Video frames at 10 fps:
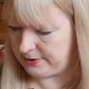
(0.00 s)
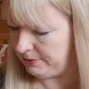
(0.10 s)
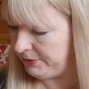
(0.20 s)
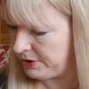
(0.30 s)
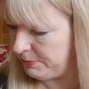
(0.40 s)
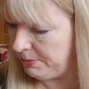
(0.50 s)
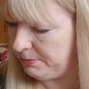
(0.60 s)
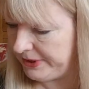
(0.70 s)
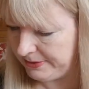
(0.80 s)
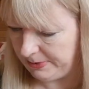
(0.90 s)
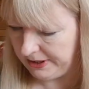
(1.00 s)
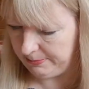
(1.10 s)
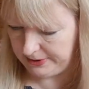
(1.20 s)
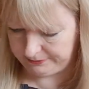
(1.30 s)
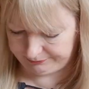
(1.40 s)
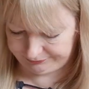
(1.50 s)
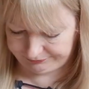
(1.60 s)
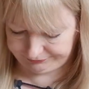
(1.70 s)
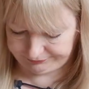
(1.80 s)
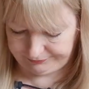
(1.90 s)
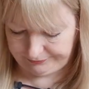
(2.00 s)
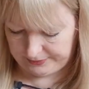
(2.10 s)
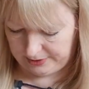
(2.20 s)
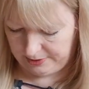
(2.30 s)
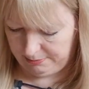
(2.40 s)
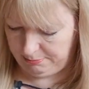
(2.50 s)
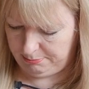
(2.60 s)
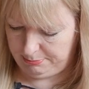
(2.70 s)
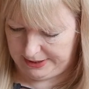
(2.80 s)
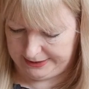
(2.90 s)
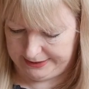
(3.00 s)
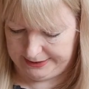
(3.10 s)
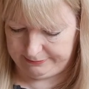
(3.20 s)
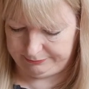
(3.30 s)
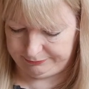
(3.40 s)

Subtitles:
let me just put one piece of paper back in.